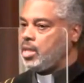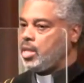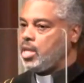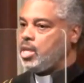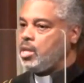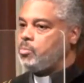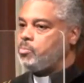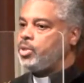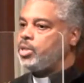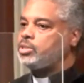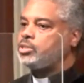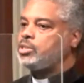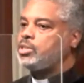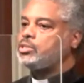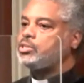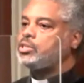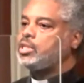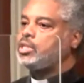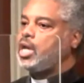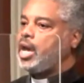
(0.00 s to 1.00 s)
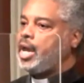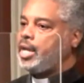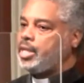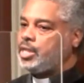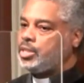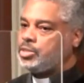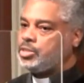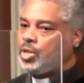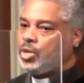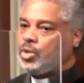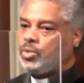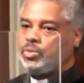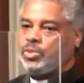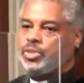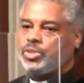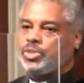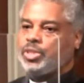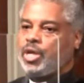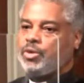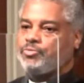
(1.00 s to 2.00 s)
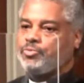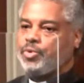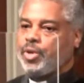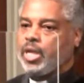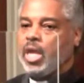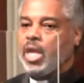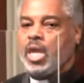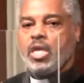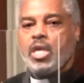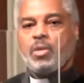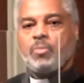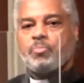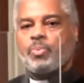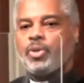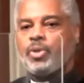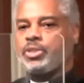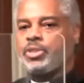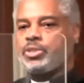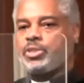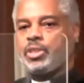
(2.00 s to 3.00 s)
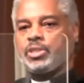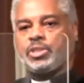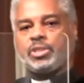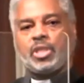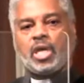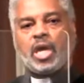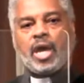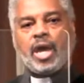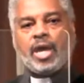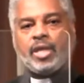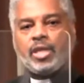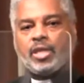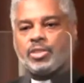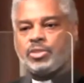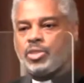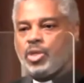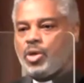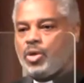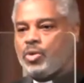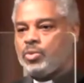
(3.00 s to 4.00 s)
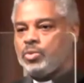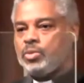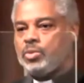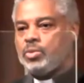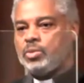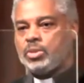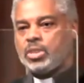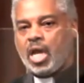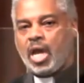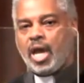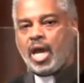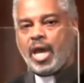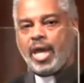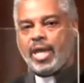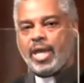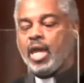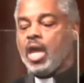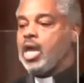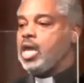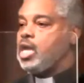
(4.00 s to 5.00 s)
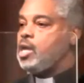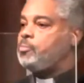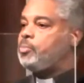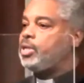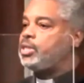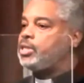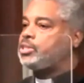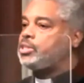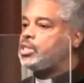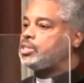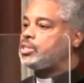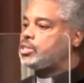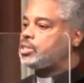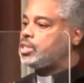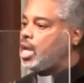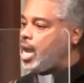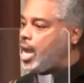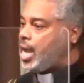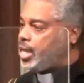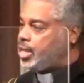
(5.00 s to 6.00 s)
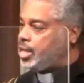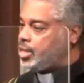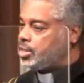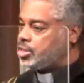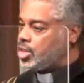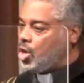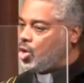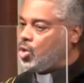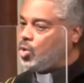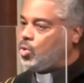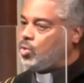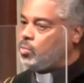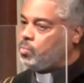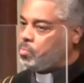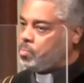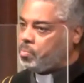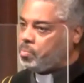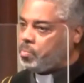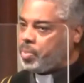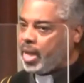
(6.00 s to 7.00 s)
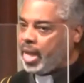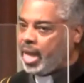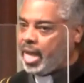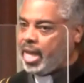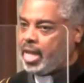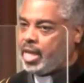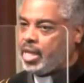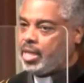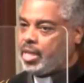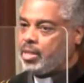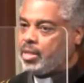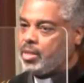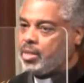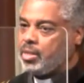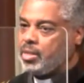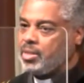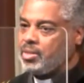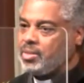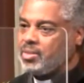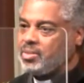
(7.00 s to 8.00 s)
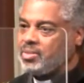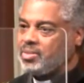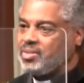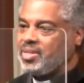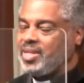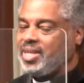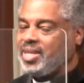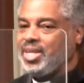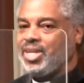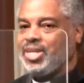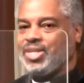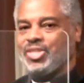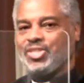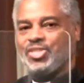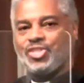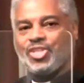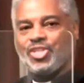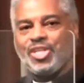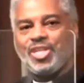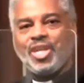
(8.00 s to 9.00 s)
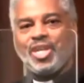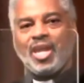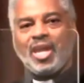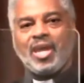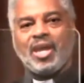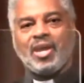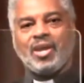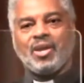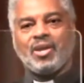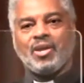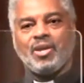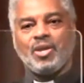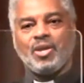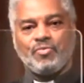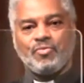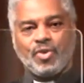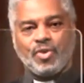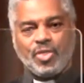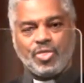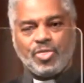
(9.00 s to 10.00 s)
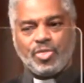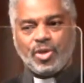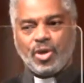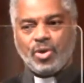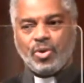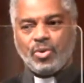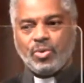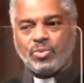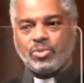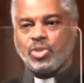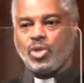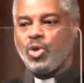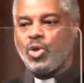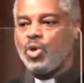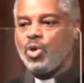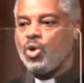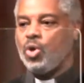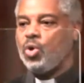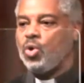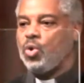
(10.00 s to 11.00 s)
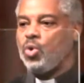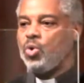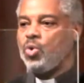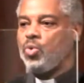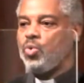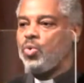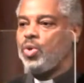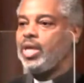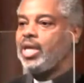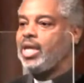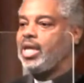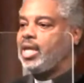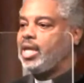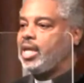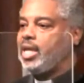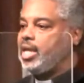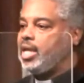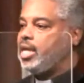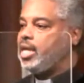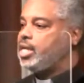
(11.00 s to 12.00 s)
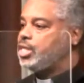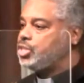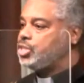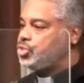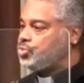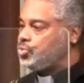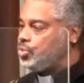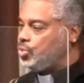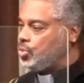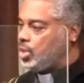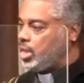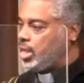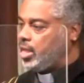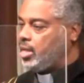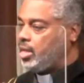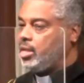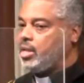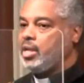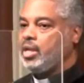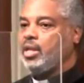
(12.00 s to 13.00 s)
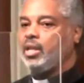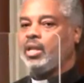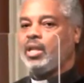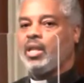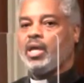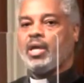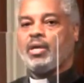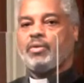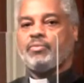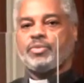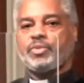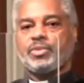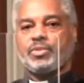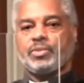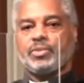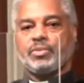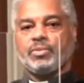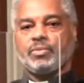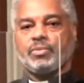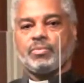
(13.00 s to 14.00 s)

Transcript: He puts aside his own suffering. He puts aside his own dying. He puts aside his own pain to care for those who he truly loves.